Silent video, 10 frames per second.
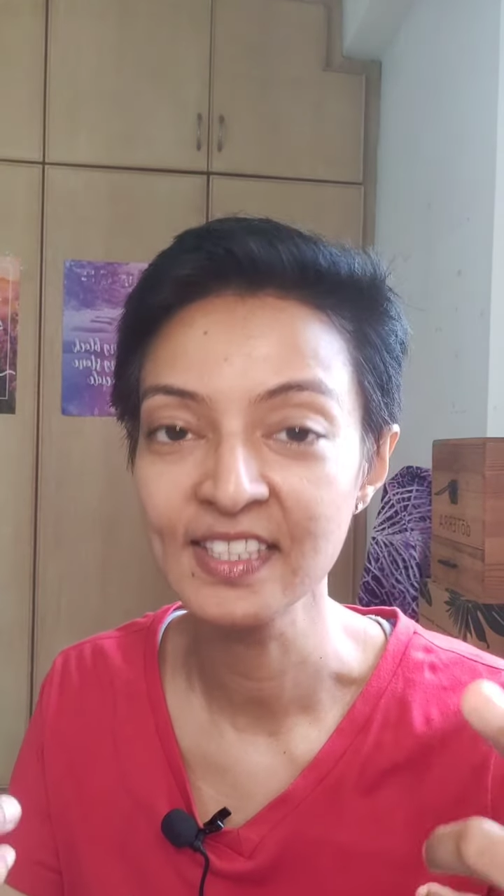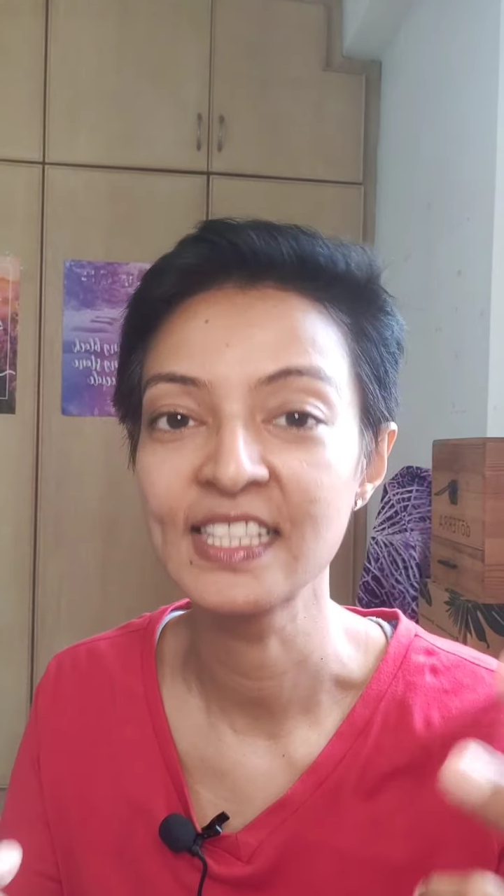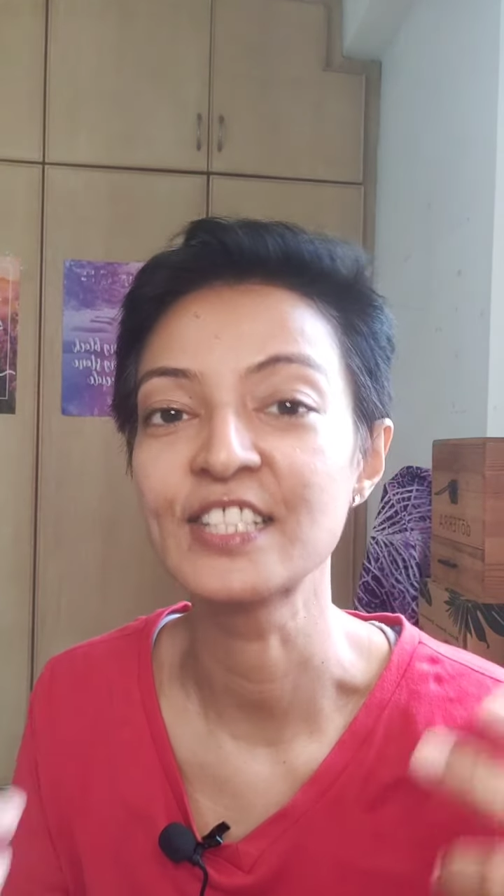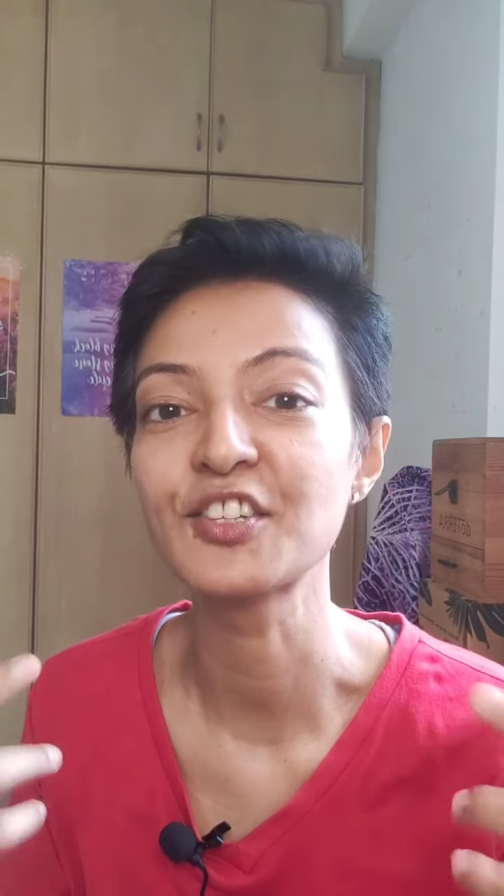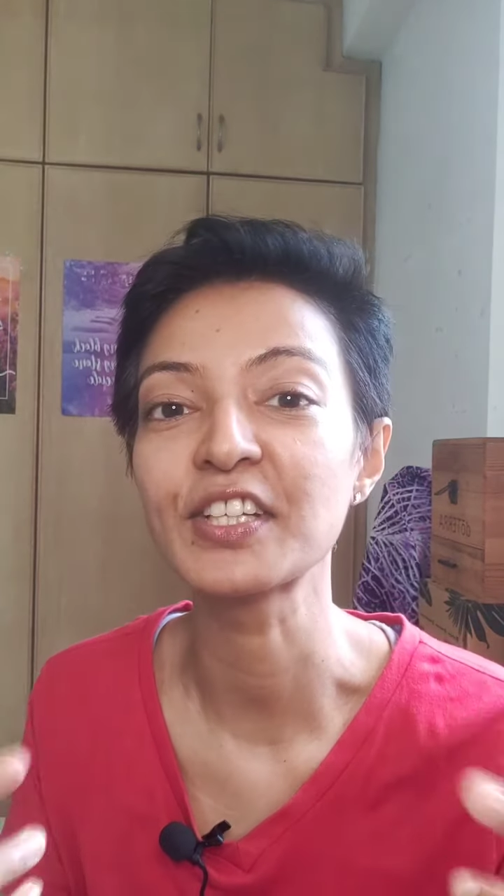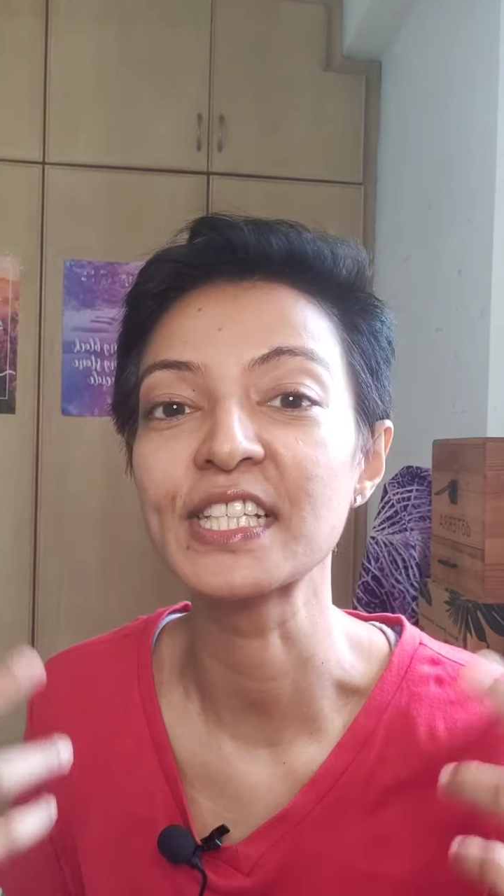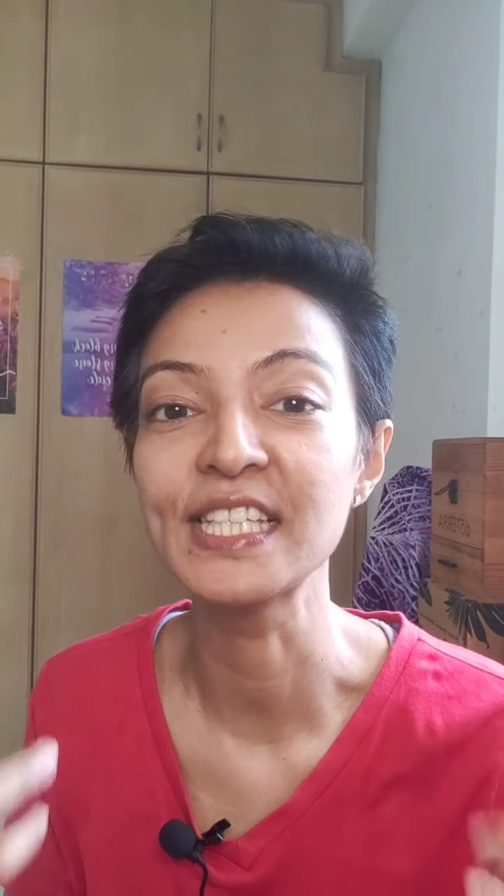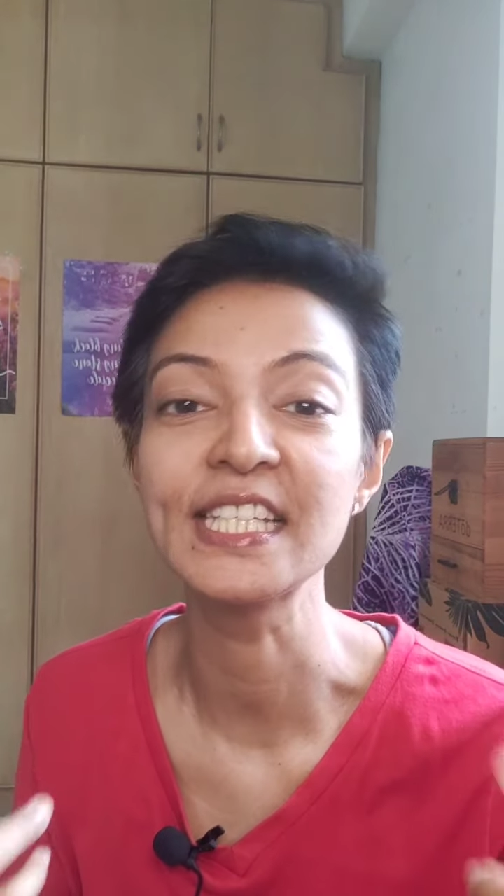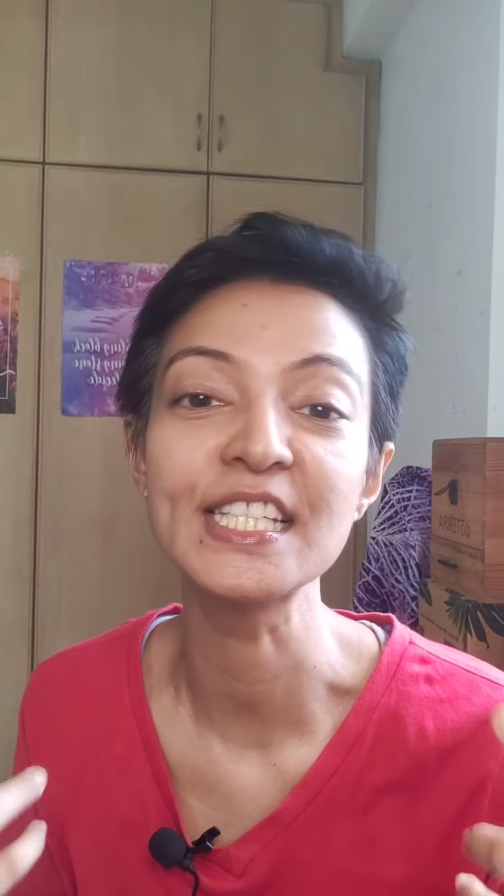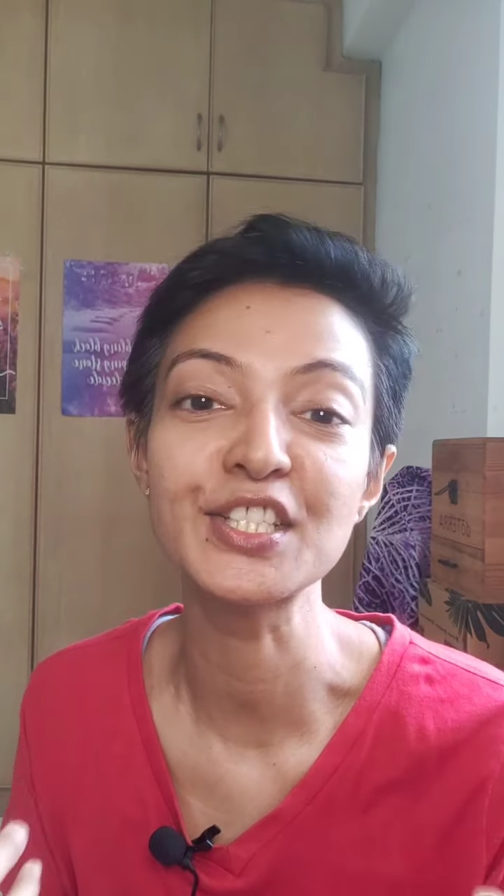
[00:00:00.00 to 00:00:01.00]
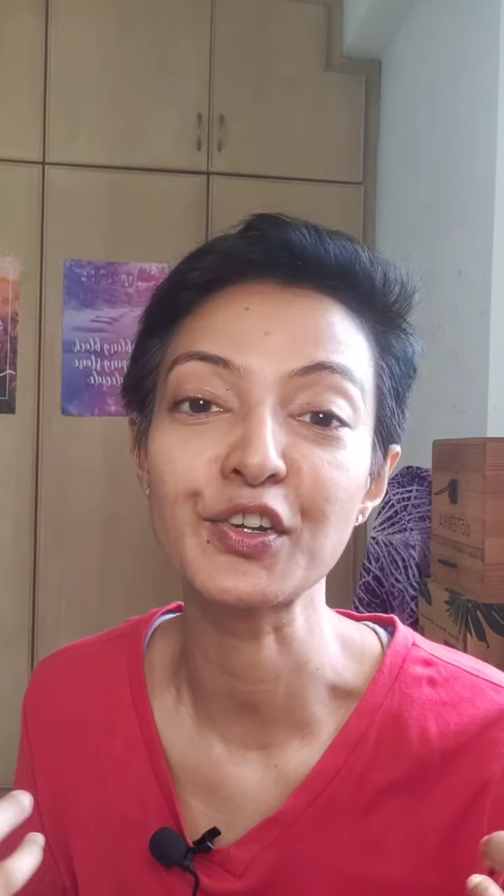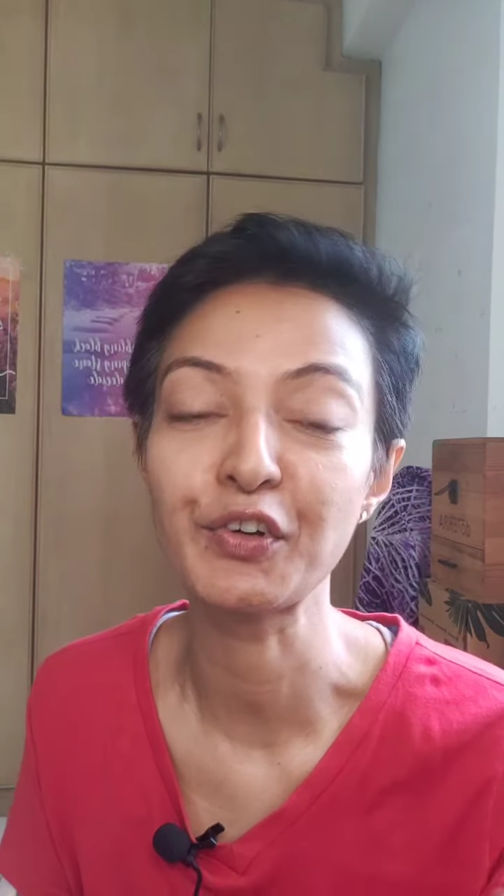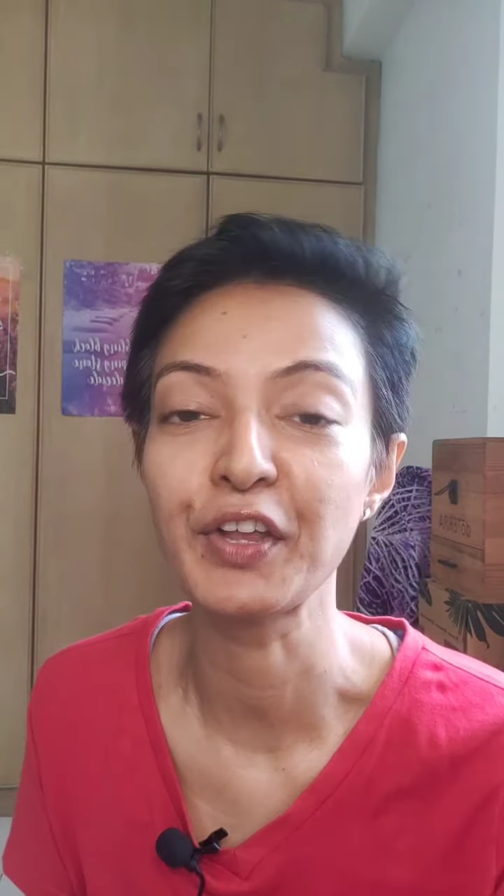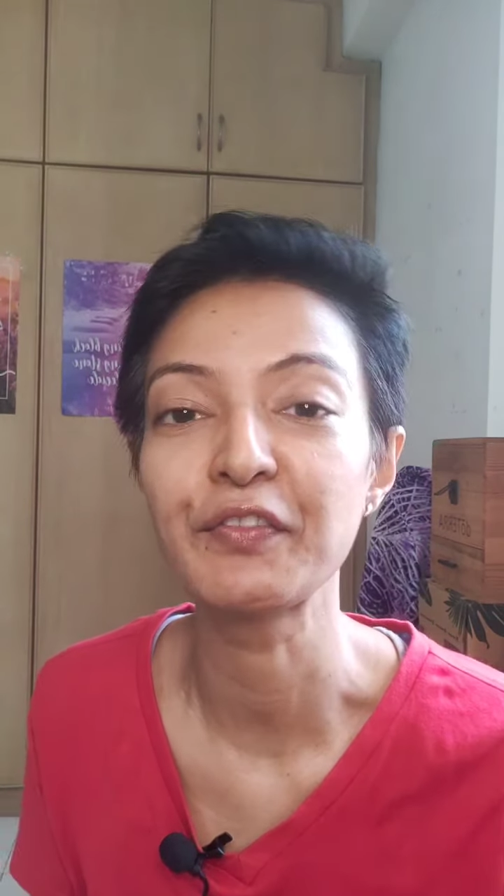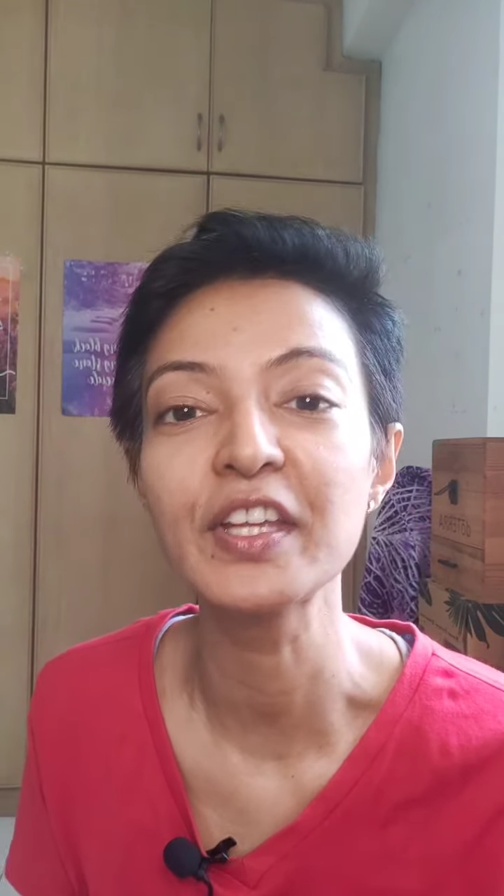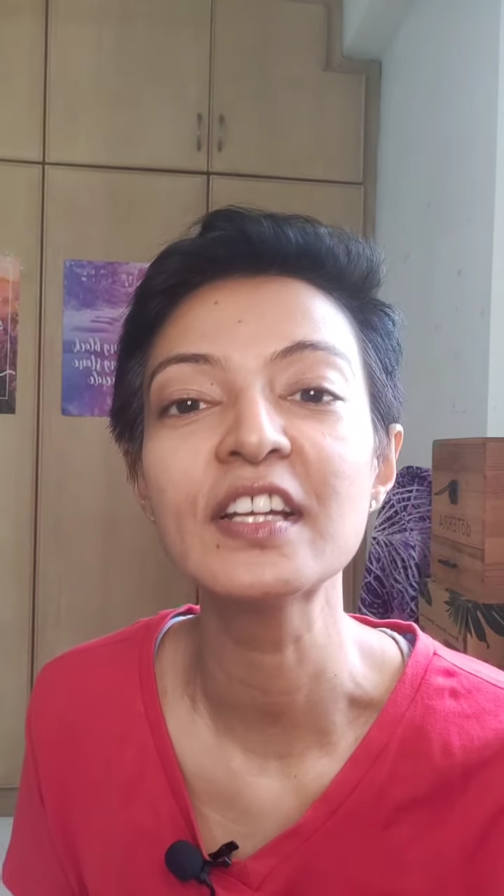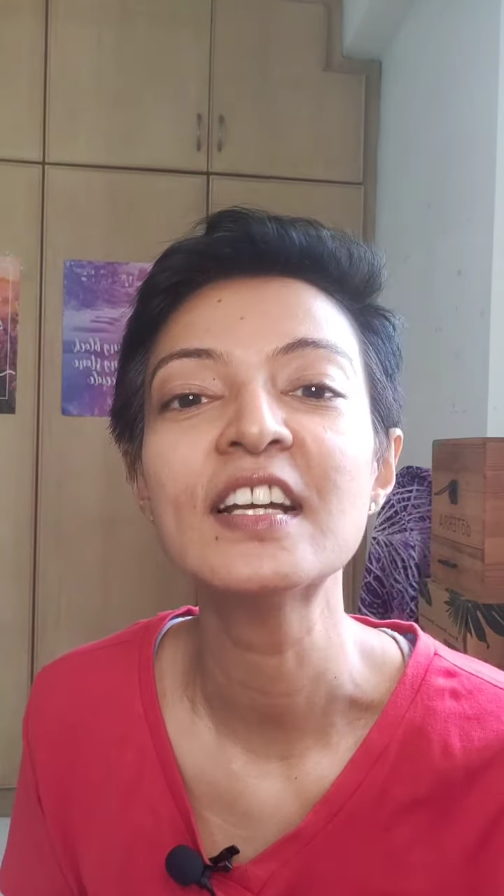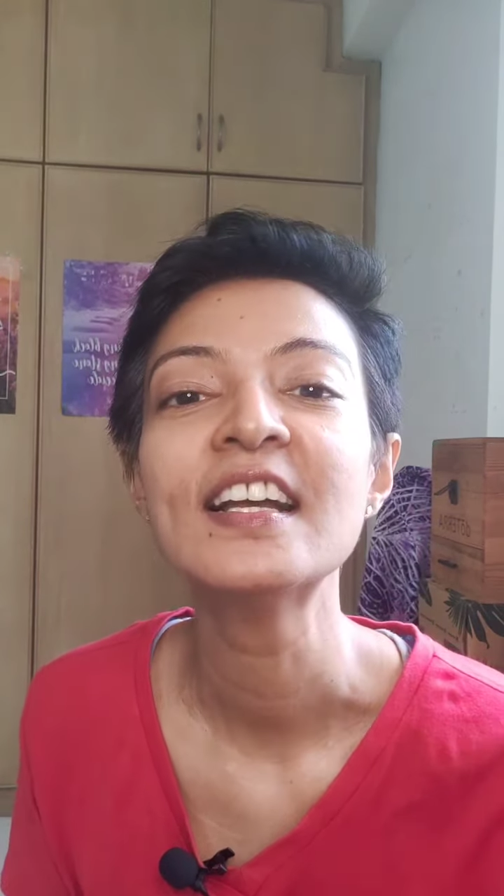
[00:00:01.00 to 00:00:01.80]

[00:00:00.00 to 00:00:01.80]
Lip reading: it's not a need, it's a craving,